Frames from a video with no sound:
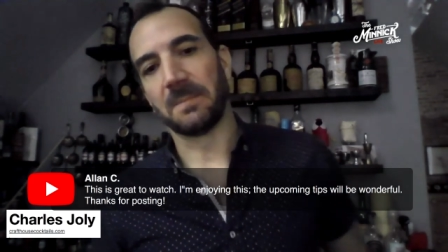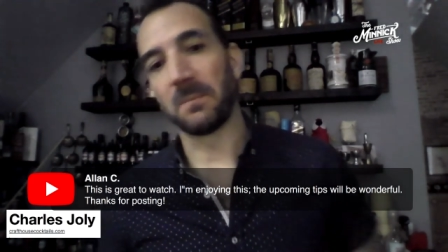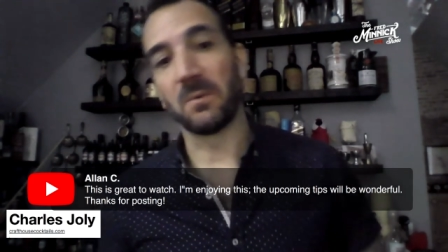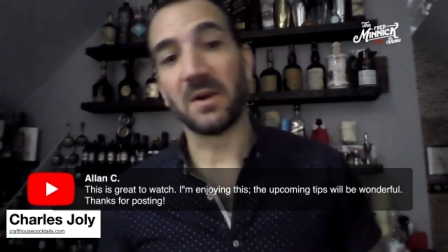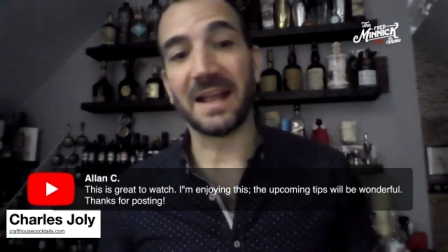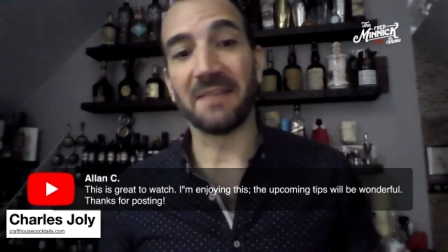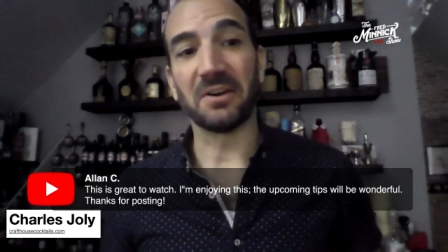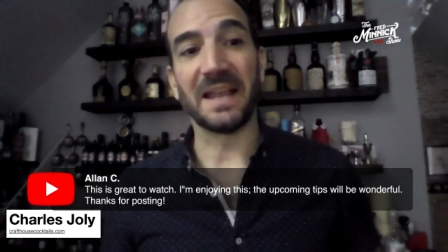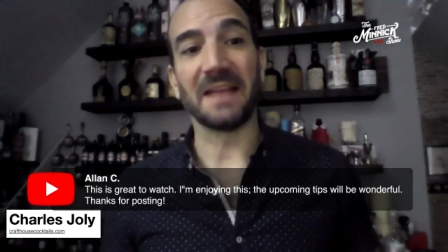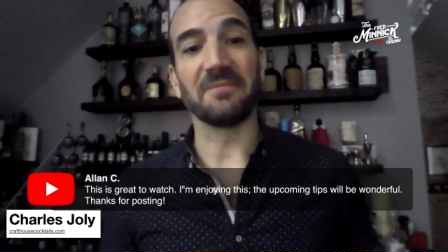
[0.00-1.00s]

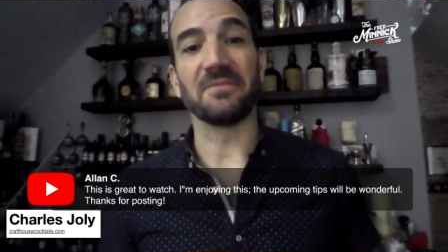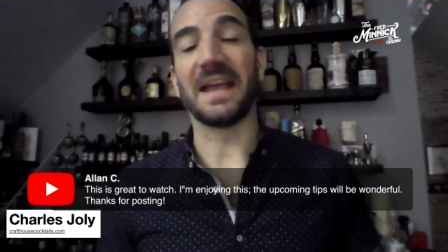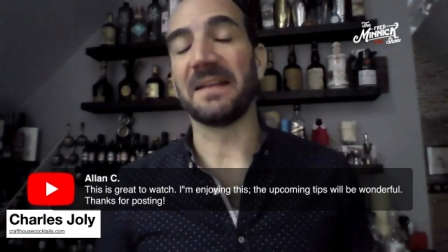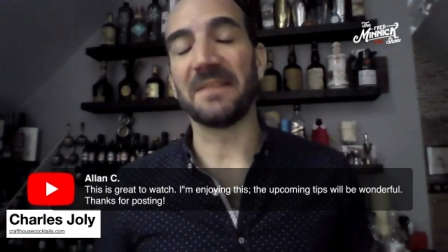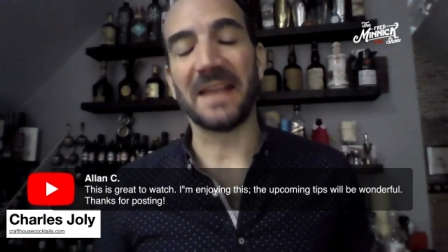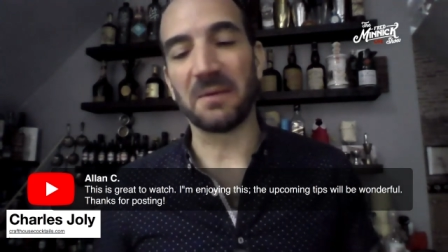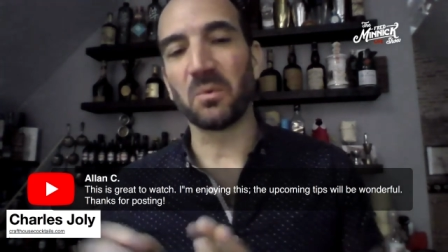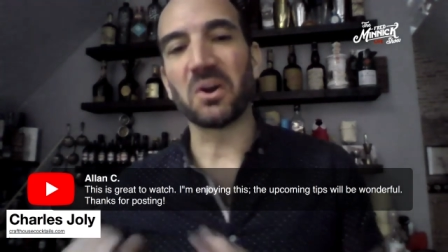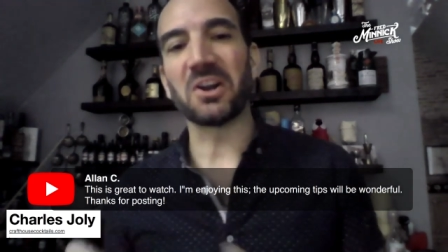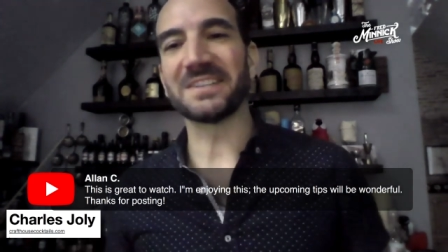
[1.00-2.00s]
Whatever. At
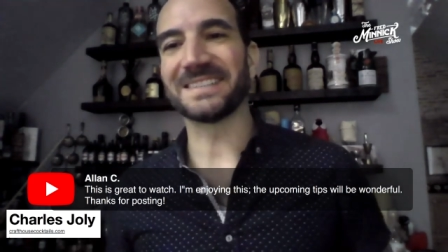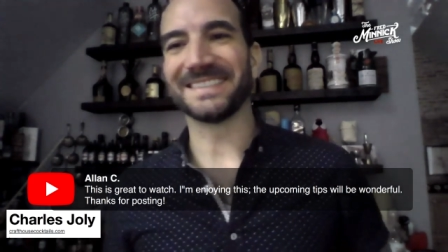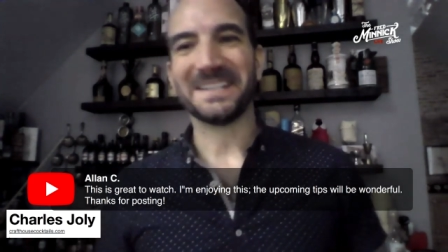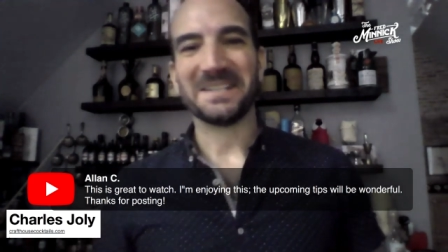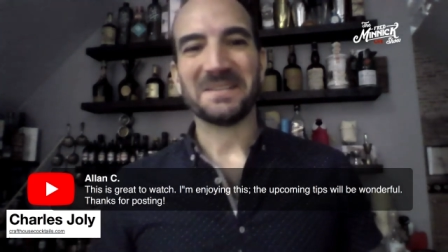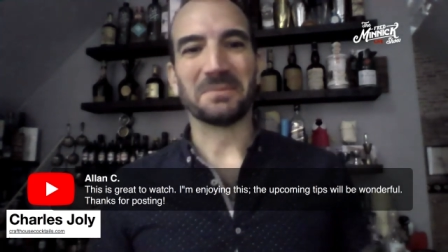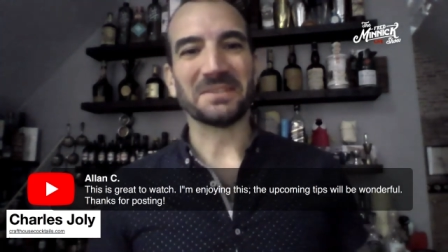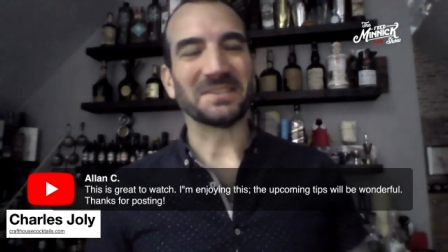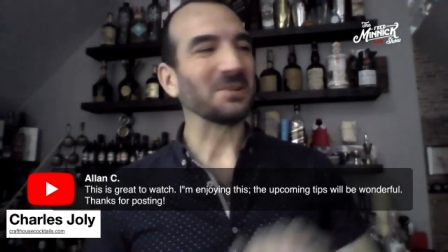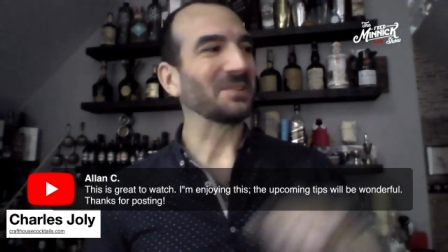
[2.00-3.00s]
worst,
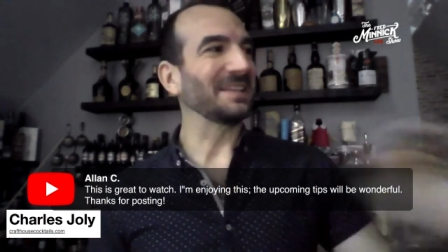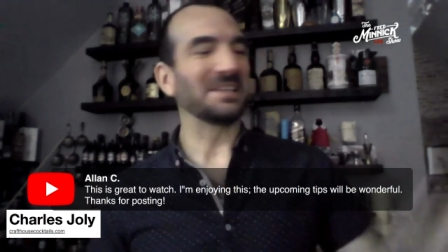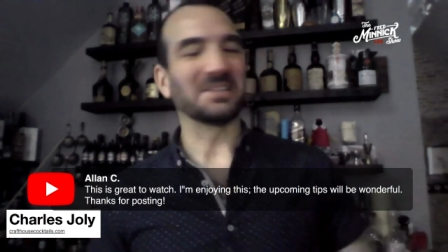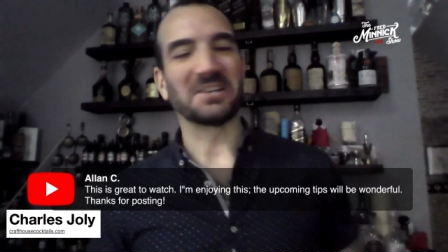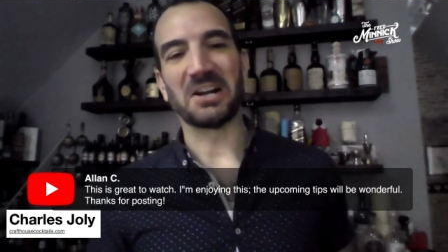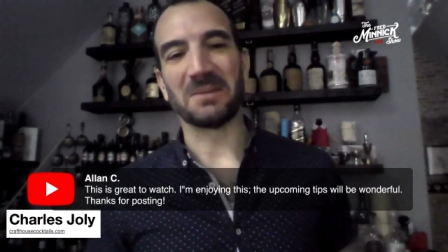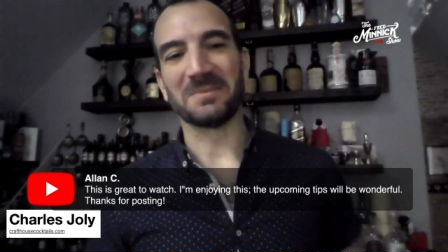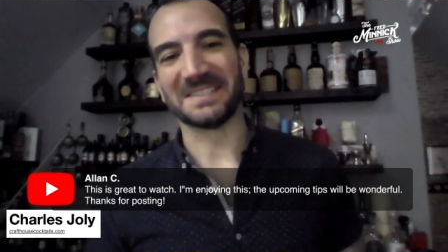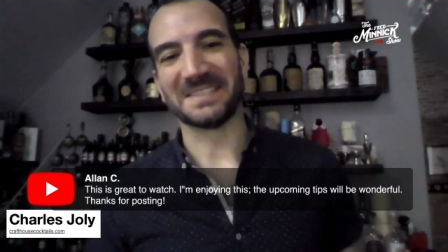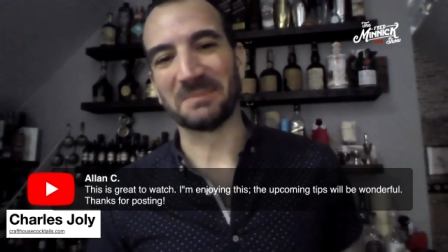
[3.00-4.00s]
put those into your
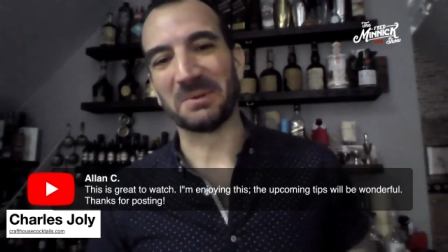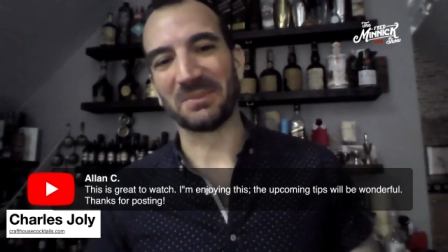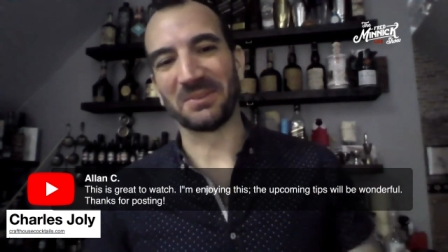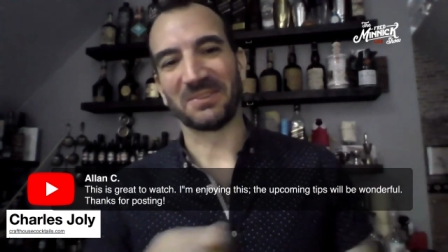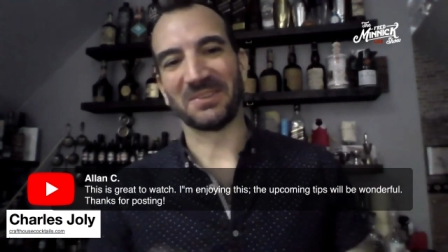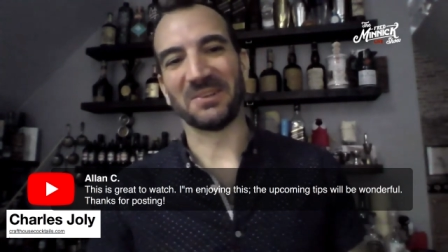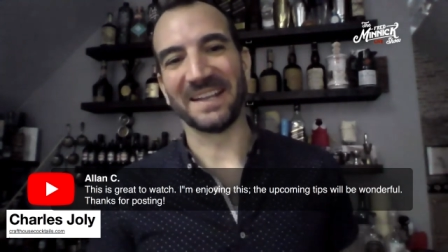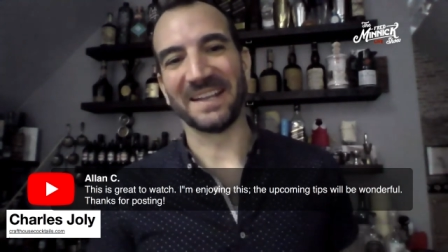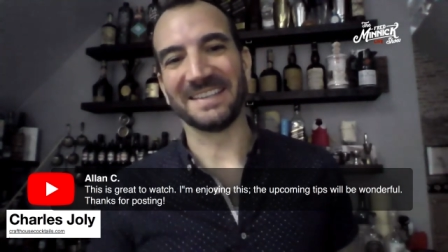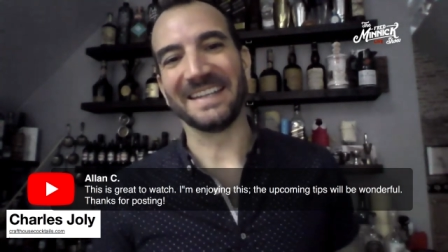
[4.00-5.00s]
garbage disposal so
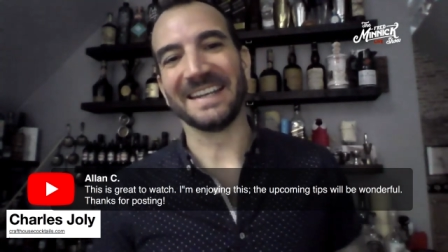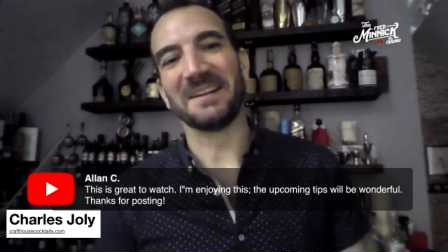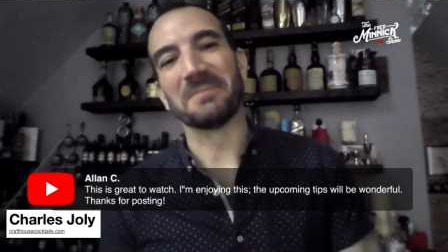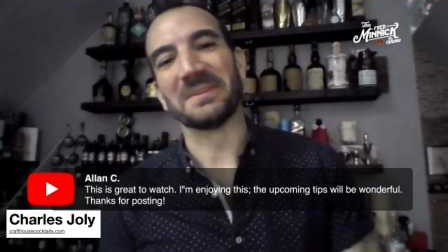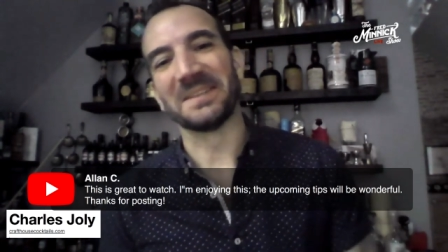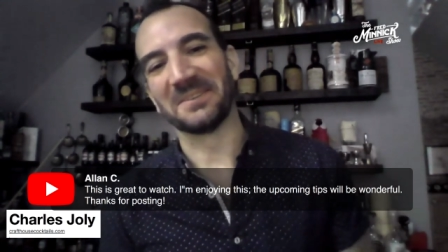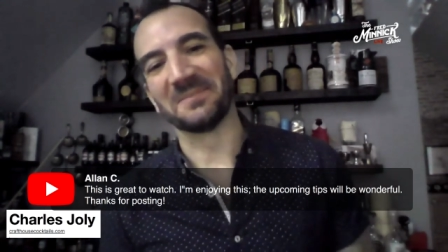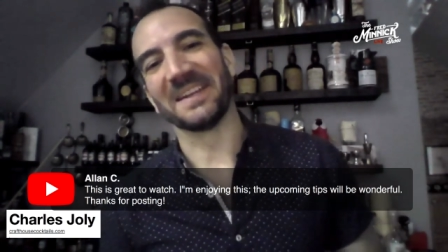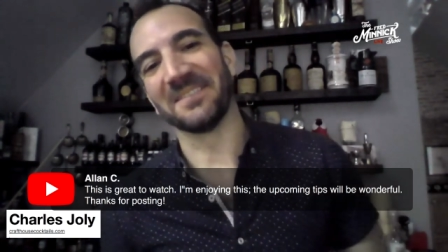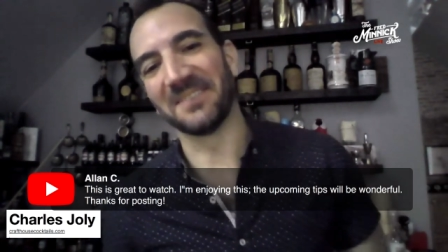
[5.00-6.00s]
they clean it up a little
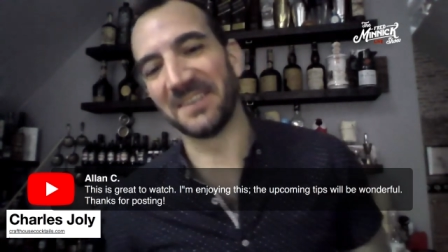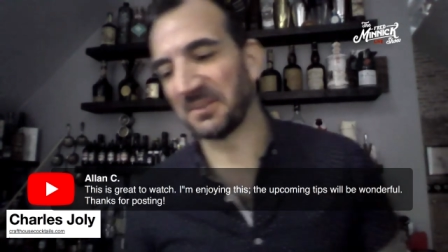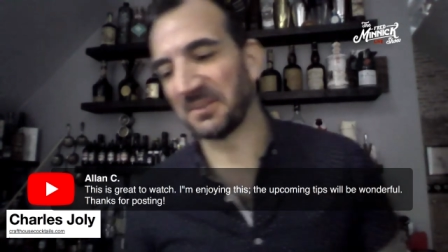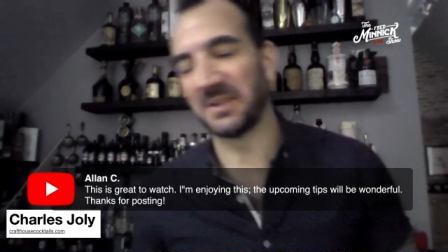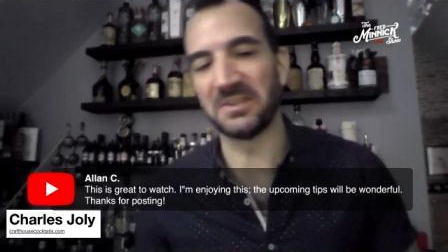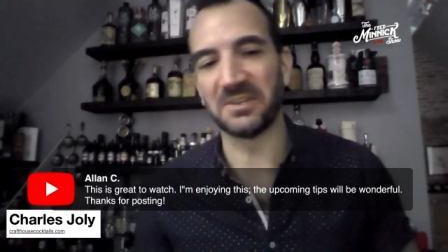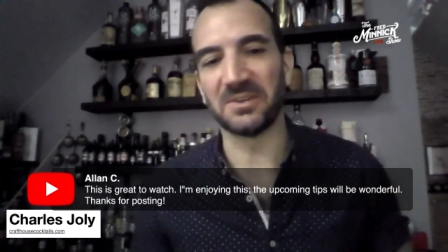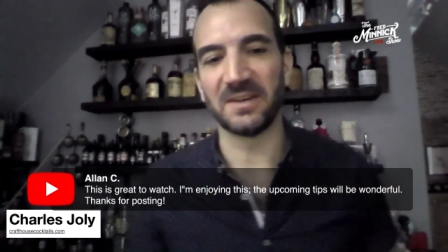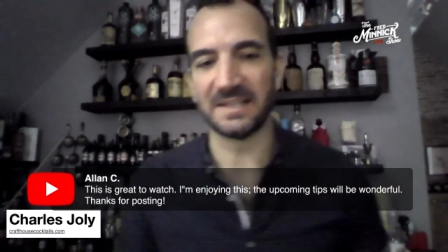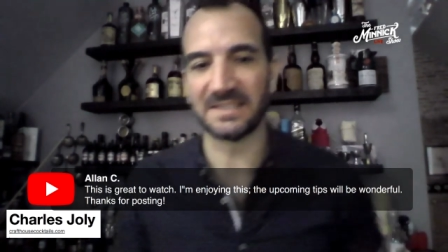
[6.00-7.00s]
bit when you're
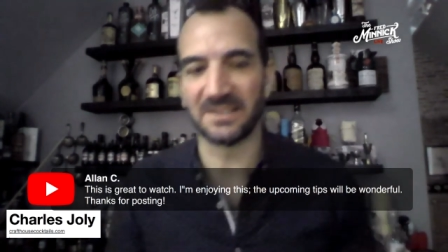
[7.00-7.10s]
doing it.